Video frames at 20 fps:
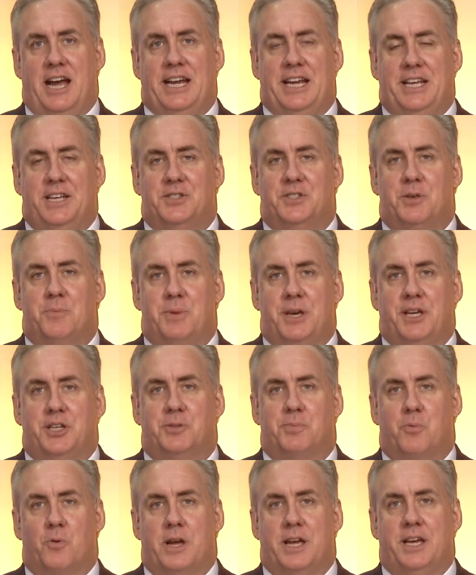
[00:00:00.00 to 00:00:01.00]
It is the big
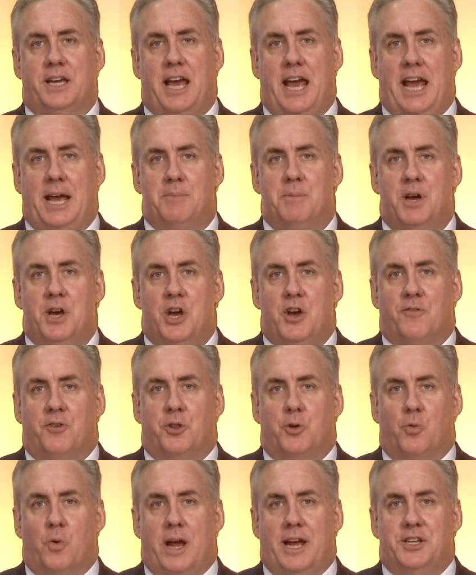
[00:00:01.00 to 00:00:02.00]
spring game for
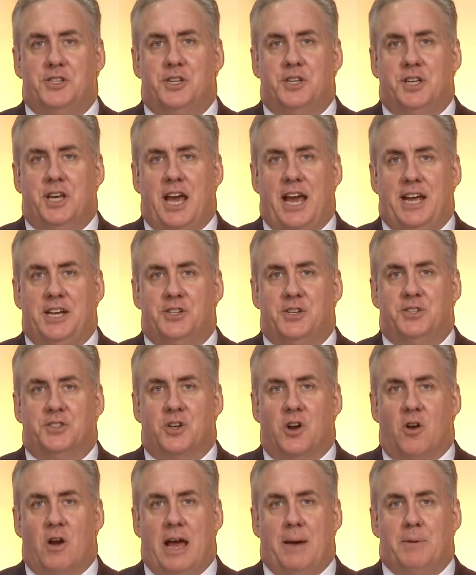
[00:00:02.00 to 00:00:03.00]
the Raging Cajuns, and
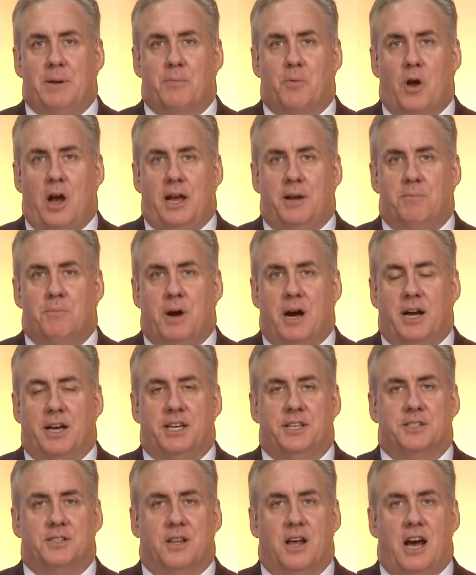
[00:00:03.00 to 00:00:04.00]
our Abby Breidenbach
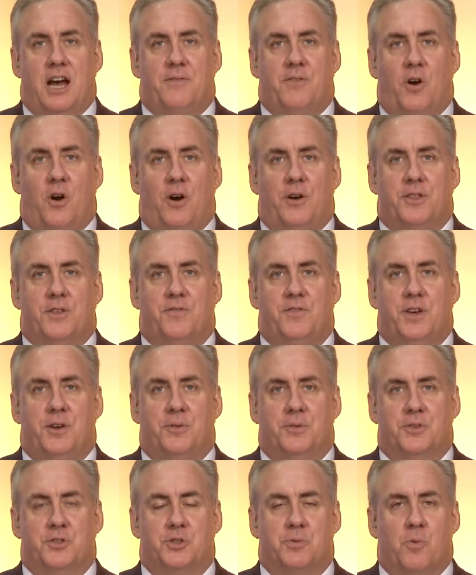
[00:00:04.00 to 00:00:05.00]
is live on the field
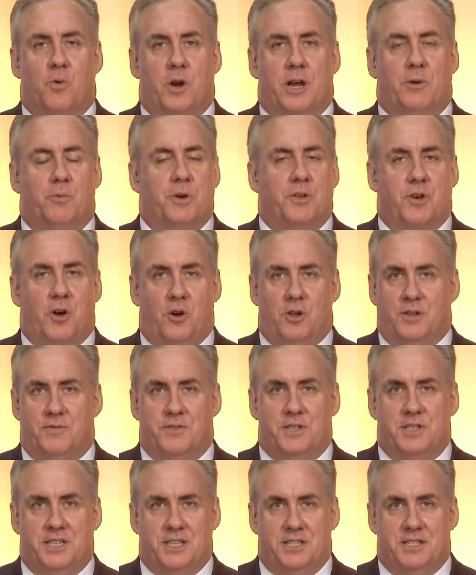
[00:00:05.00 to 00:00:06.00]
this morning with all of the
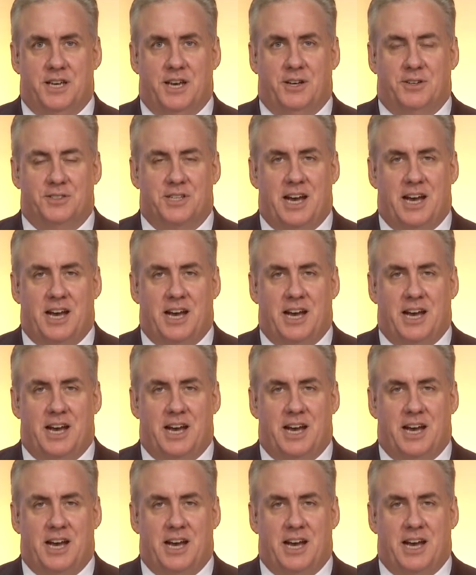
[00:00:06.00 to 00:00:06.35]
details.